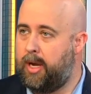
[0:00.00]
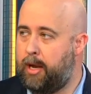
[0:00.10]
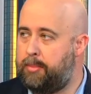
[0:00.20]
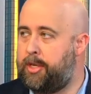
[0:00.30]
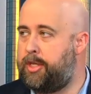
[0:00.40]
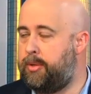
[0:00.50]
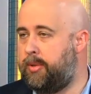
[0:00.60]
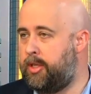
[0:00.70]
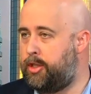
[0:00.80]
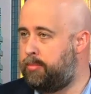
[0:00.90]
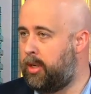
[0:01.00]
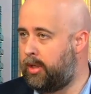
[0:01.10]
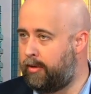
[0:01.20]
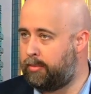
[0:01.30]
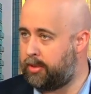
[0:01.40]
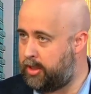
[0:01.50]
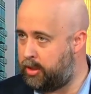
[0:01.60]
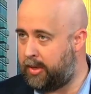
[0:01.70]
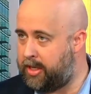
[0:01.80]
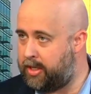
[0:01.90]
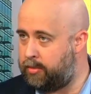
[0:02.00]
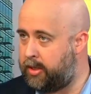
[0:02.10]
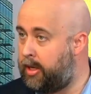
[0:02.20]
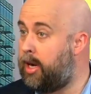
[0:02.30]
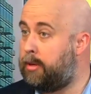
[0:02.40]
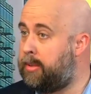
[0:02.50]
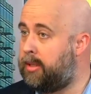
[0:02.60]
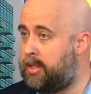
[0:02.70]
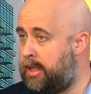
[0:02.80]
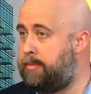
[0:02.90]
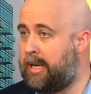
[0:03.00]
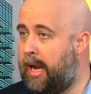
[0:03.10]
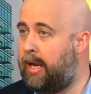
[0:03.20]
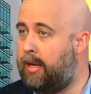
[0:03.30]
and put you in a super uncomfortable situation where you're not going to be able to sleep at night.